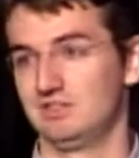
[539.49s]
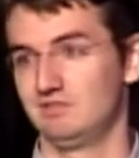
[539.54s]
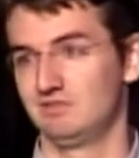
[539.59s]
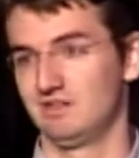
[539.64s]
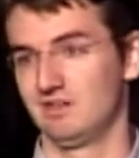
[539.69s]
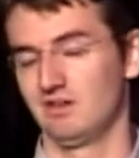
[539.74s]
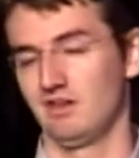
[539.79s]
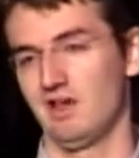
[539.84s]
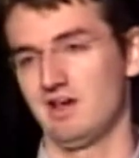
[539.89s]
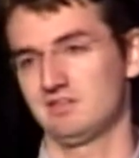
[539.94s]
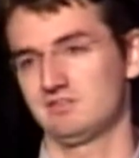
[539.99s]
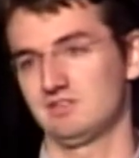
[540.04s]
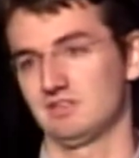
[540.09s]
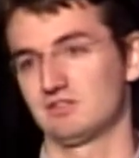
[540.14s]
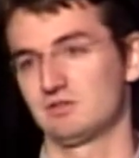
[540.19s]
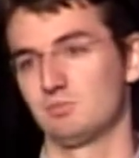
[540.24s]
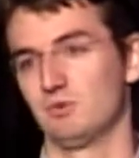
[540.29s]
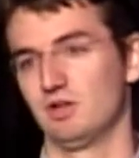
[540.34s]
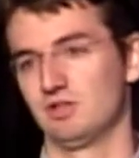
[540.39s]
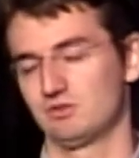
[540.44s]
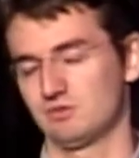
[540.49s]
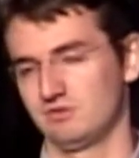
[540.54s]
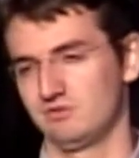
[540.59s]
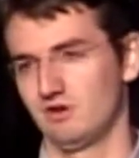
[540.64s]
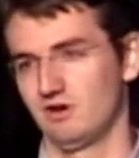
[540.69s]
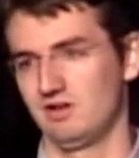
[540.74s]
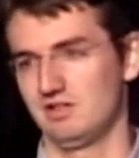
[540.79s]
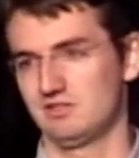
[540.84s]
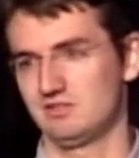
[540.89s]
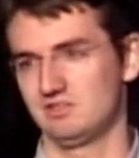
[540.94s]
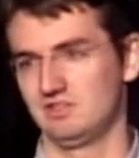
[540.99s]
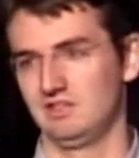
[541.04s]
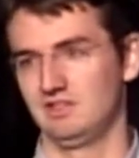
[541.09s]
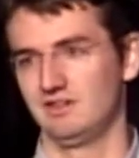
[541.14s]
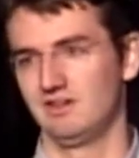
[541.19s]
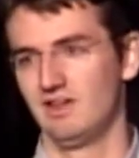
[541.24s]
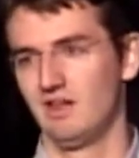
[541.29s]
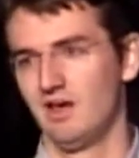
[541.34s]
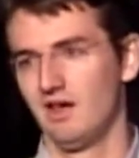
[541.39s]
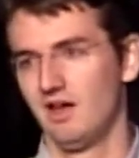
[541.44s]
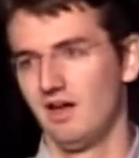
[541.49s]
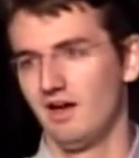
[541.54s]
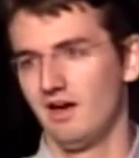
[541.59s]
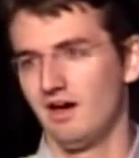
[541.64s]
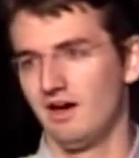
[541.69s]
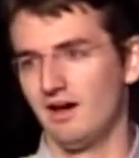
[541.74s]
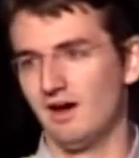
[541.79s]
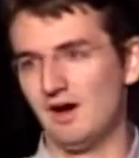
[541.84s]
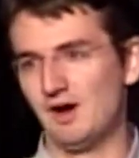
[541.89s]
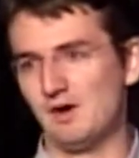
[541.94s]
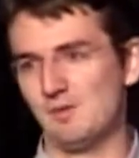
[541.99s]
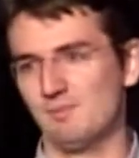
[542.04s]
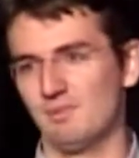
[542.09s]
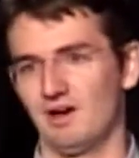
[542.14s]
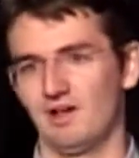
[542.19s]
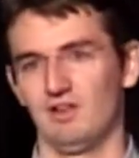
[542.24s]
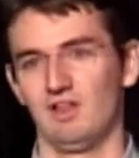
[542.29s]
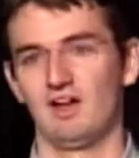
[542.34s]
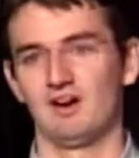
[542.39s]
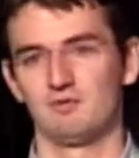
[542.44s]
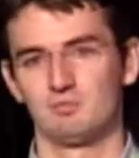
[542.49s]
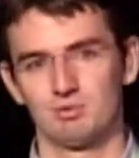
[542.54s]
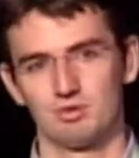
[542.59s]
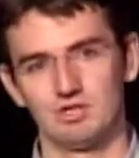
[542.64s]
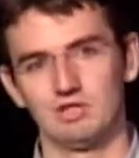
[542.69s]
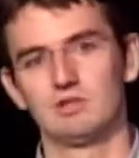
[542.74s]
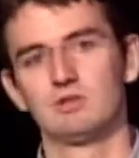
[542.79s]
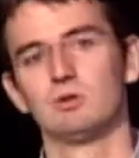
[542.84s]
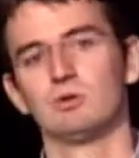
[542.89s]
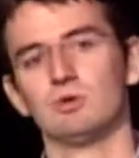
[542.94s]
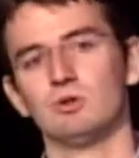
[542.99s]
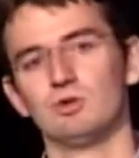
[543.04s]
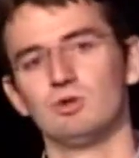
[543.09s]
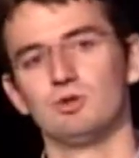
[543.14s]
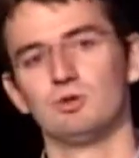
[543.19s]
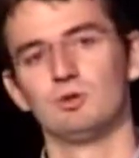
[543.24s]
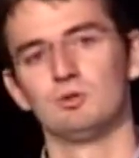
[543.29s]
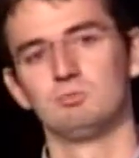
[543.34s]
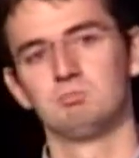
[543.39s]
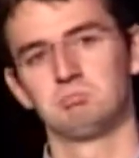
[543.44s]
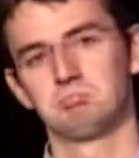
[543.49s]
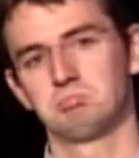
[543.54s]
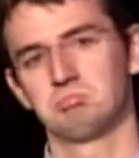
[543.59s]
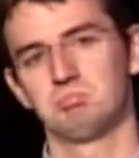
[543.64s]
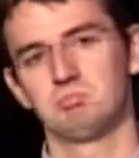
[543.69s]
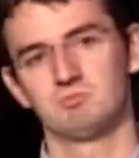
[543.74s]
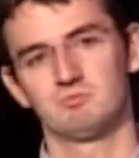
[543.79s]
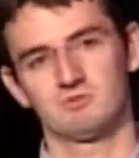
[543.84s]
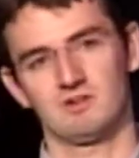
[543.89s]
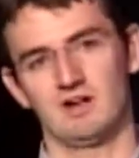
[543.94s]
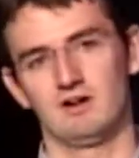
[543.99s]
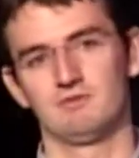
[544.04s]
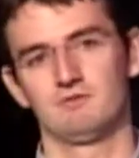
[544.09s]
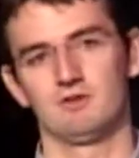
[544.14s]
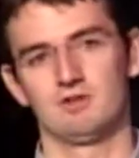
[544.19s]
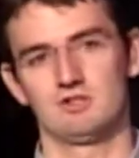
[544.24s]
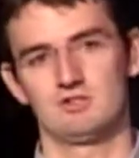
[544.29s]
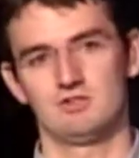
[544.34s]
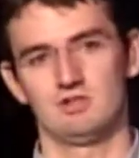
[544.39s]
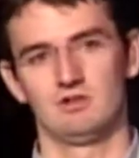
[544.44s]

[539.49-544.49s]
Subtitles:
Even in the last 6 months, we've already seen a lot of pretty cool kind of first